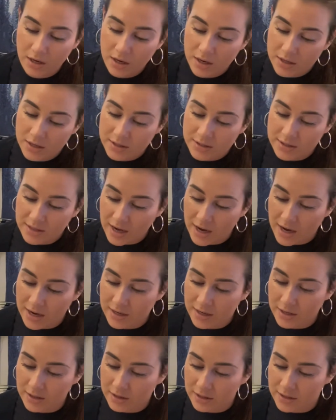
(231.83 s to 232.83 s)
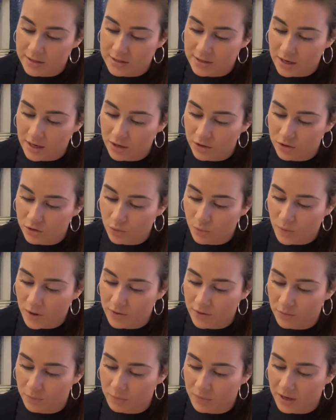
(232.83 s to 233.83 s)
stand and lead Sanders away
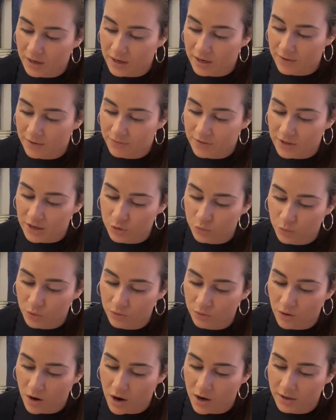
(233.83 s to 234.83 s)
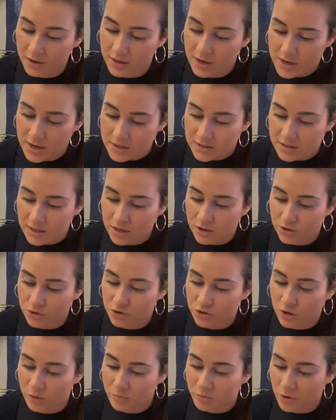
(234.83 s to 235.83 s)
from Kit if things went wrong. Sanders
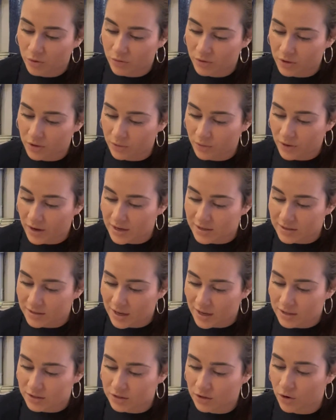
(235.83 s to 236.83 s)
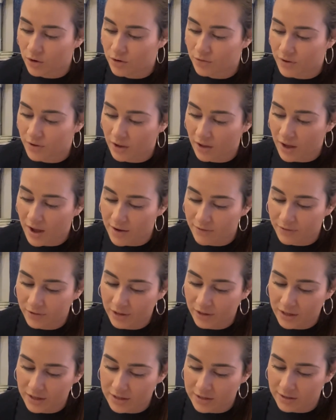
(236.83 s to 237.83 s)
tripped over the raised lasso and fell
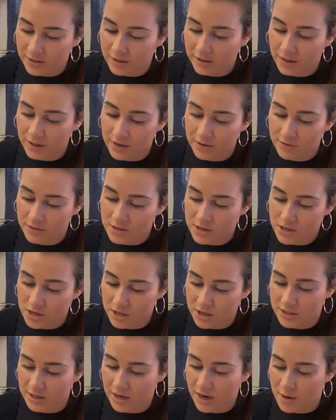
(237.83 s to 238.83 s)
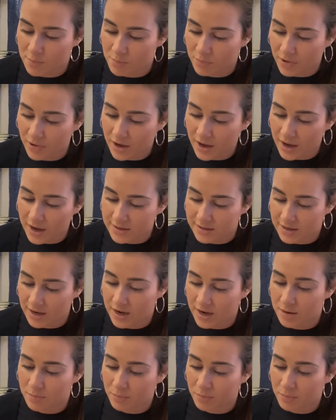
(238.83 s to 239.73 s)
heavily into the leaves, just as I had